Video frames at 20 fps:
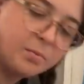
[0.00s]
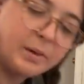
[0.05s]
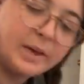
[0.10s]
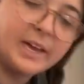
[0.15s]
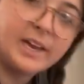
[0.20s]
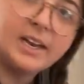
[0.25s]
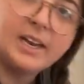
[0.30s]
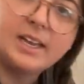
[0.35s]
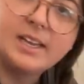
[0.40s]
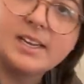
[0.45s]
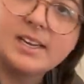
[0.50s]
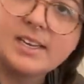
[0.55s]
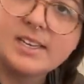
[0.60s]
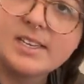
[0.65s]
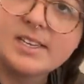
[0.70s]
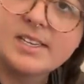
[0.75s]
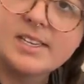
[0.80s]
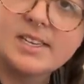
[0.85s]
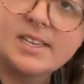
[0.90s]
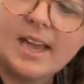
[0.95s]
but it
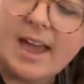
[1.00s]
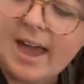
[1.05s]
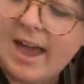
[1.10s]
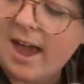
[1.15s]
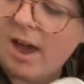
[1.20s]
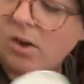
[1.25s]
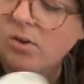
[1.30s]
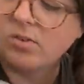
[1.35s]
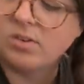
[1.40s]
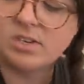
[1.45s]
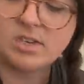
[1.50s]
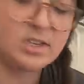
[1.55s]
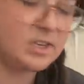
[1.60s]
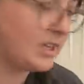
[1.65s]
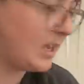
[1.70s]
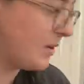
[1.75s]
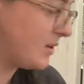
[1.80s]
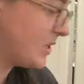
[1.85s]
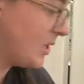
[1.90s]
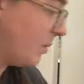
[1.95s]
is out.
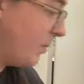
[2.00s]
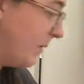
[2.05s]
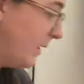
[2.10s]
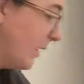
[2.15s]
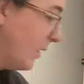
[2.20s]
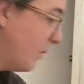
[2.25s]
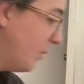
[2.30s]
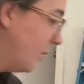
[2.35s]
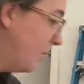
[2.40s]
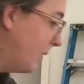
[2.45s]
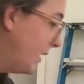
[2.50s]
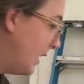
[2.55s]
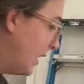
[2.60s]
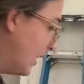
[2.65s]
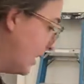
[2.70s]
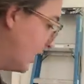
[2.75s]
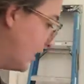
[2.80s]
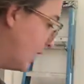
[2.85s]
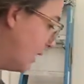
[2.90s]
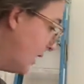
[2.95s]
I was hoping it would be
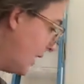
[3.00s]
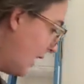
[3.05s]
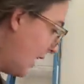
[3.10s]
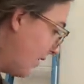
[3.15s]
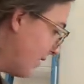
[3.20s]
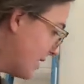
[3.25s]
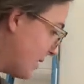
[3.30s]
have